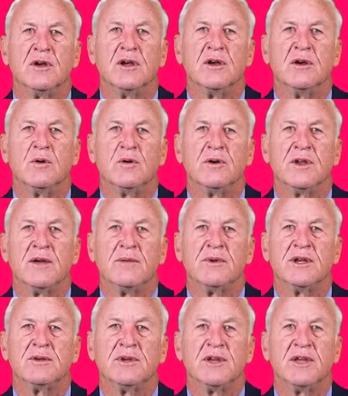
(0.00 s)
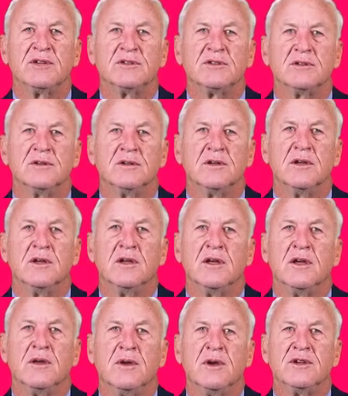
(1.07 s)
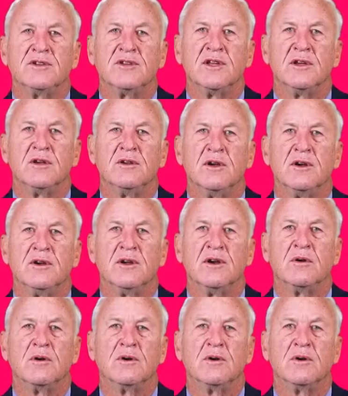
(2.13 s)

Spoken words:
and audio manipulation, where a single logo or